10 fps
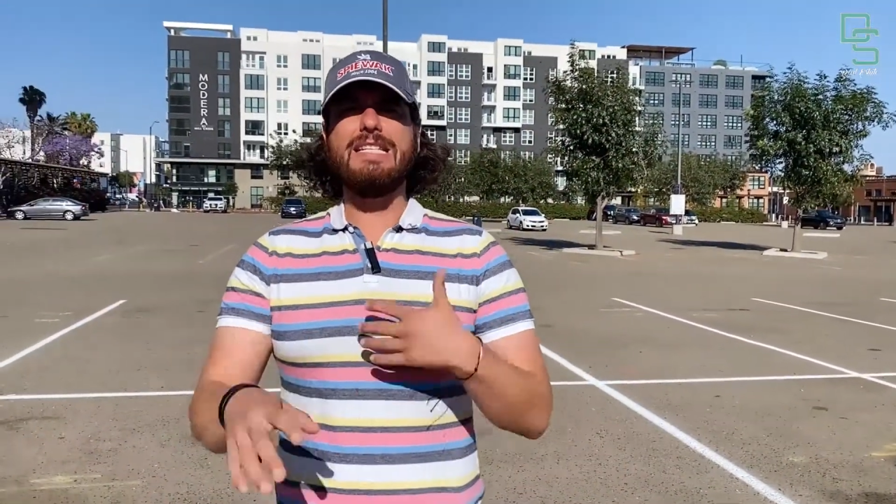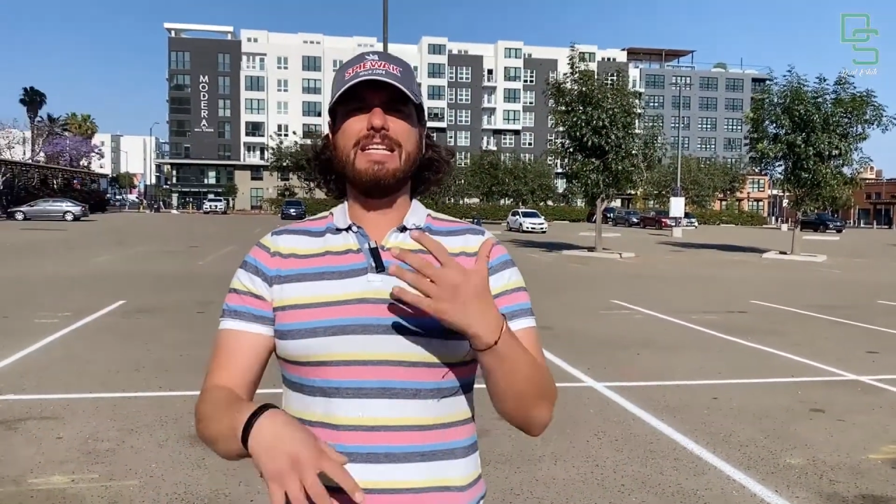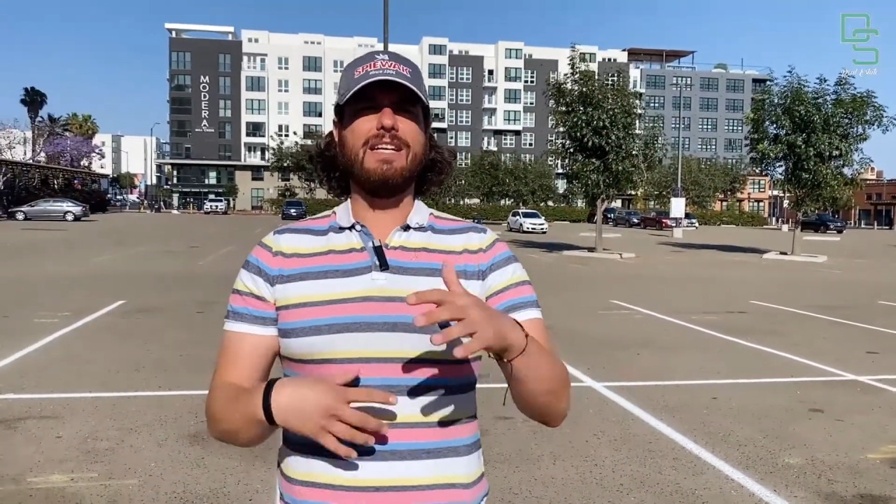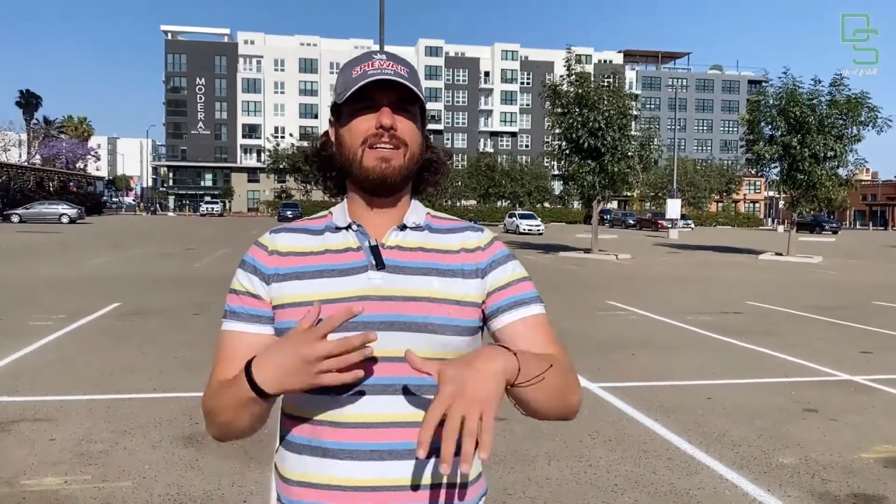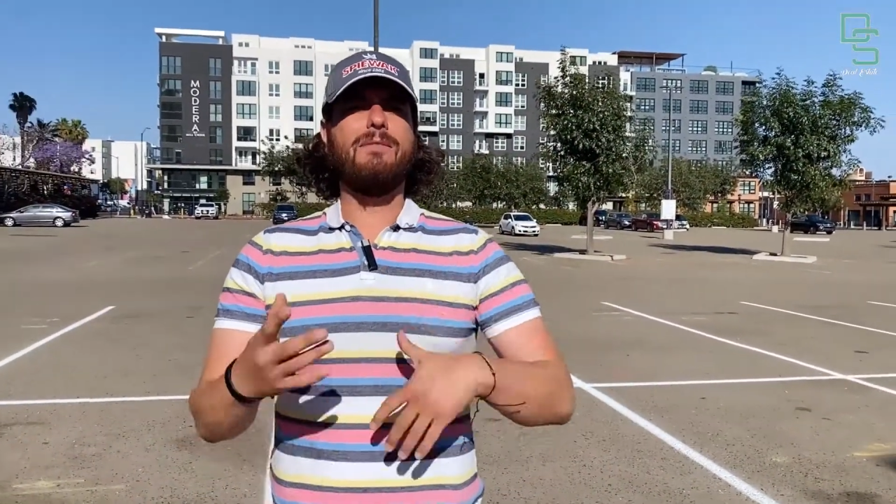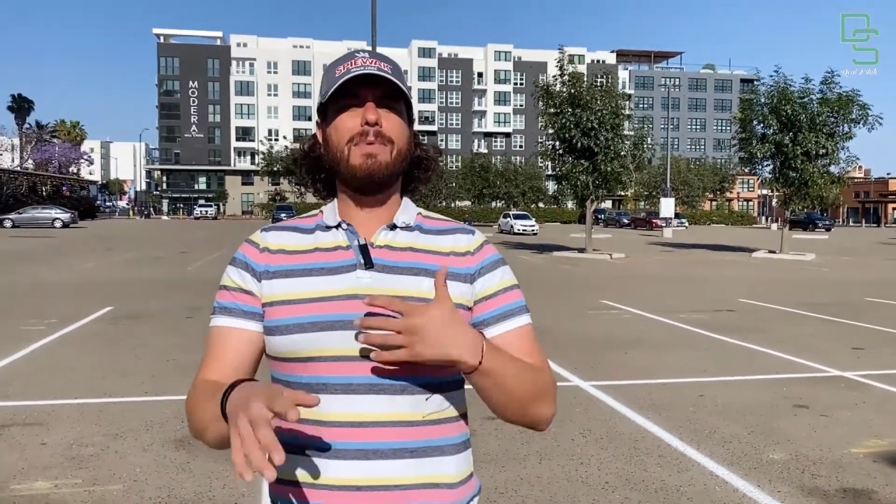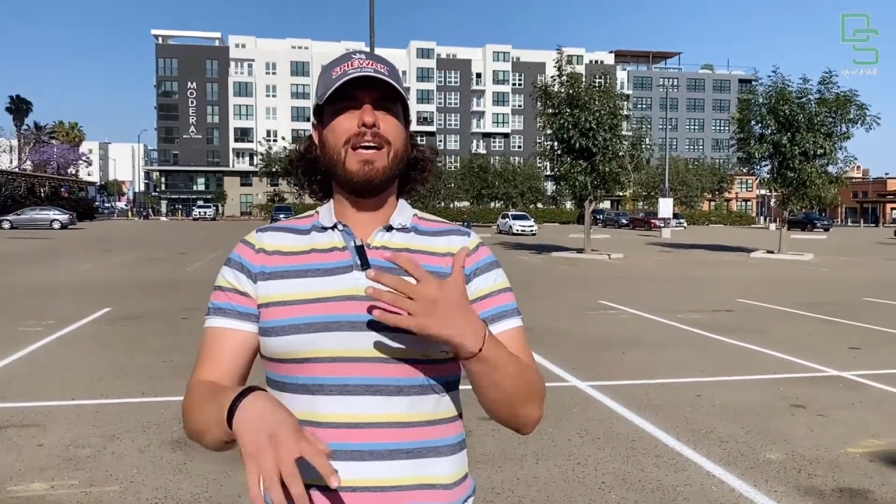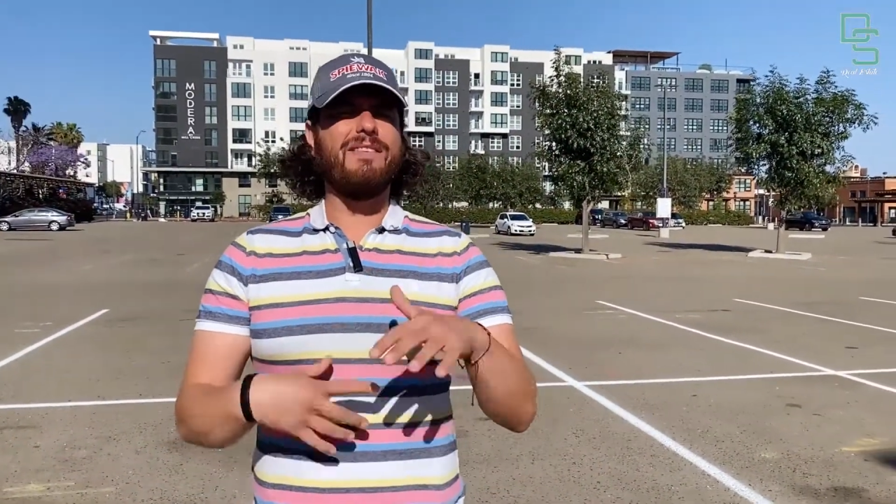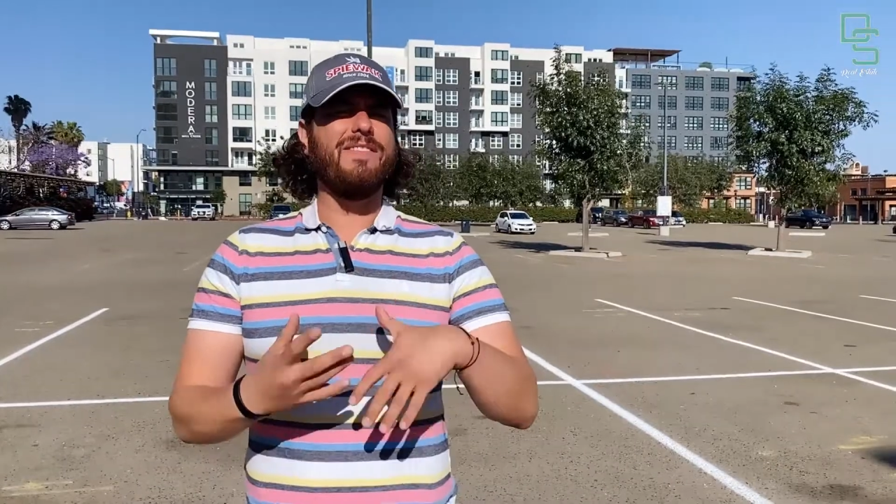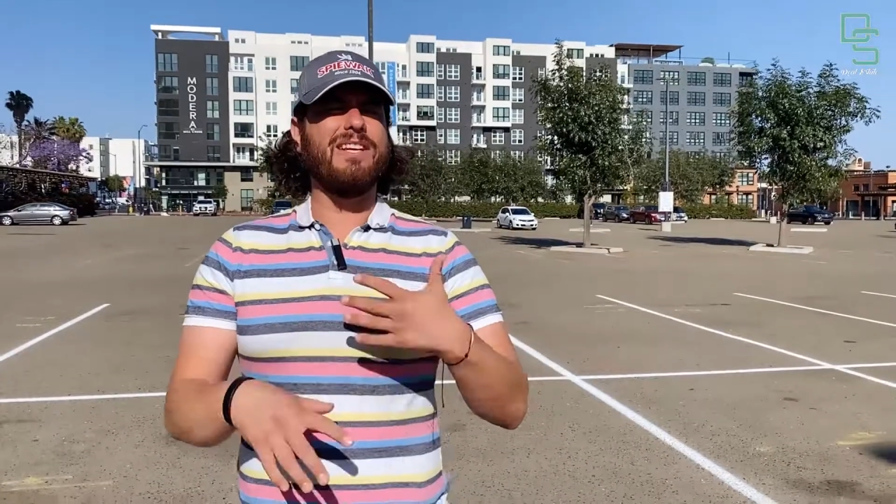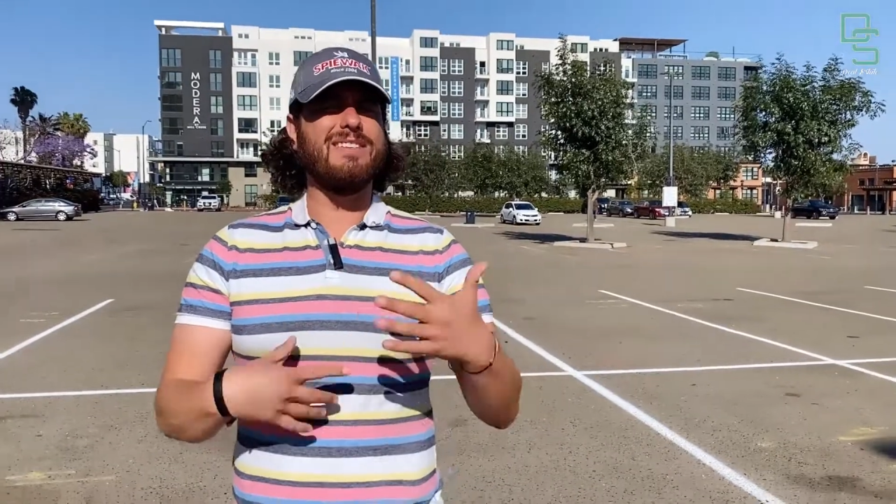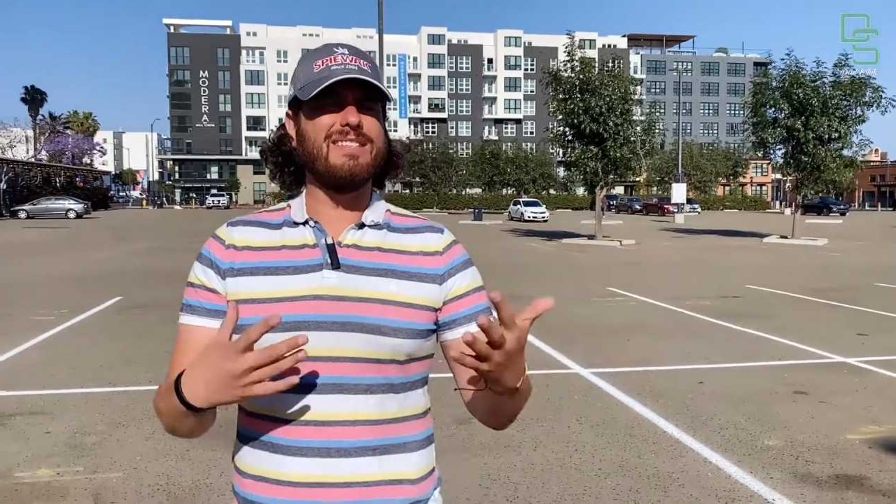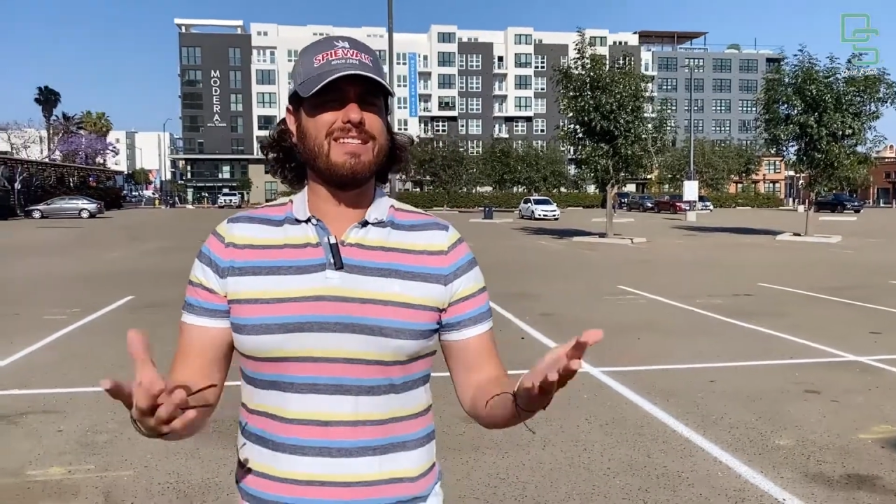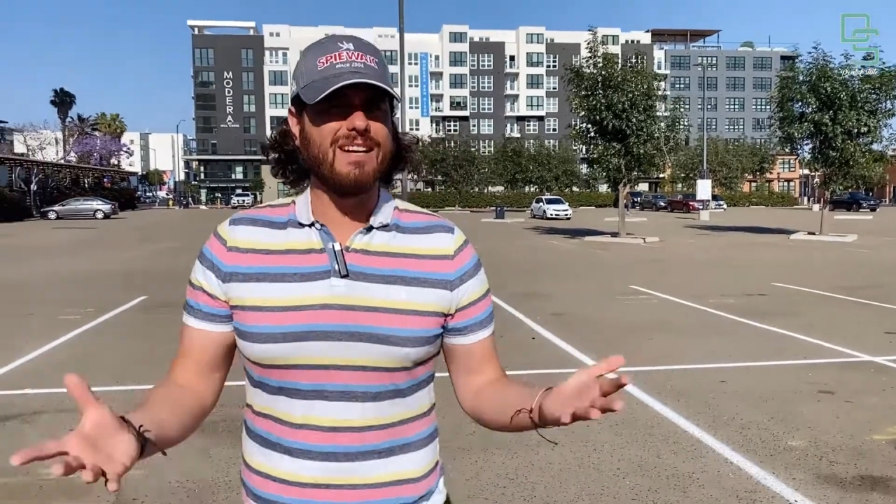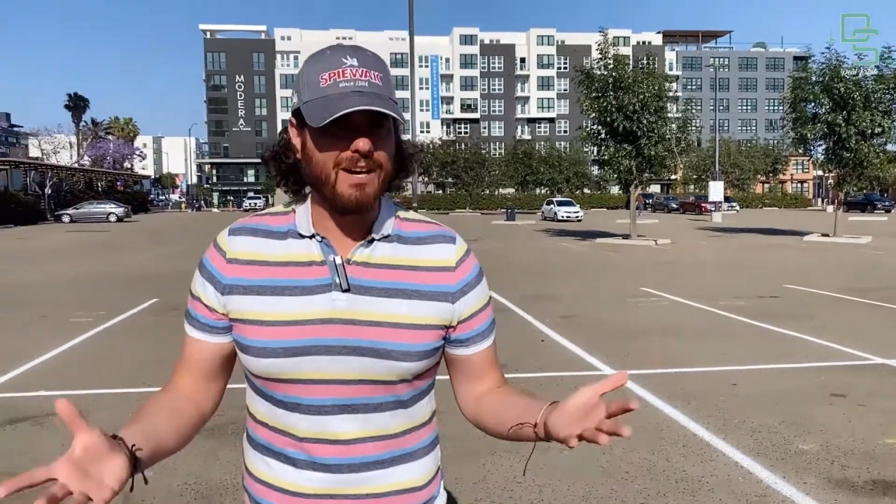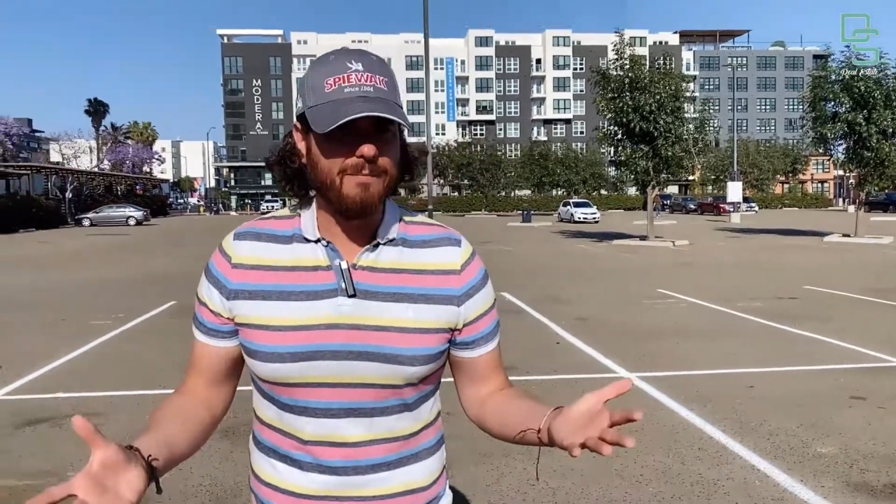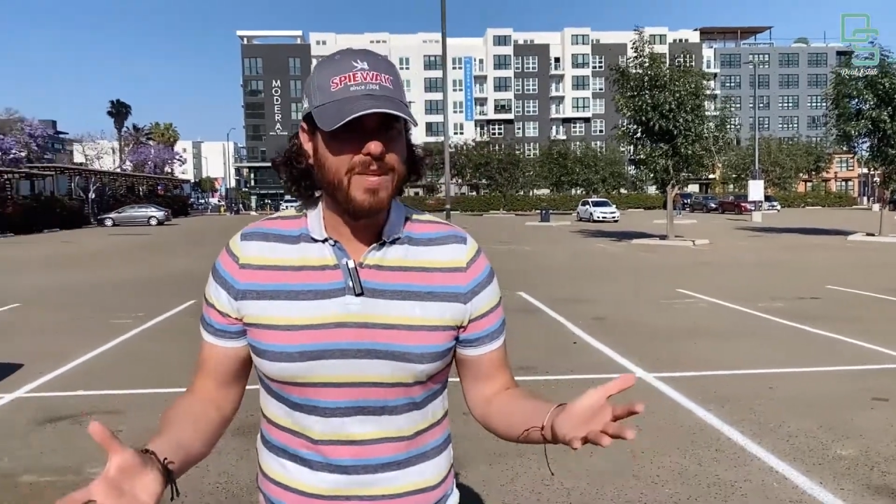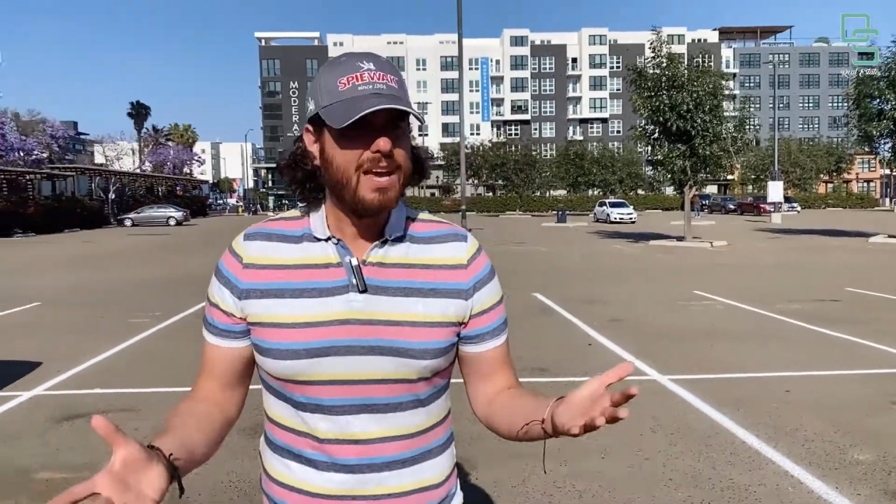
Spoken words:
amount of years to come.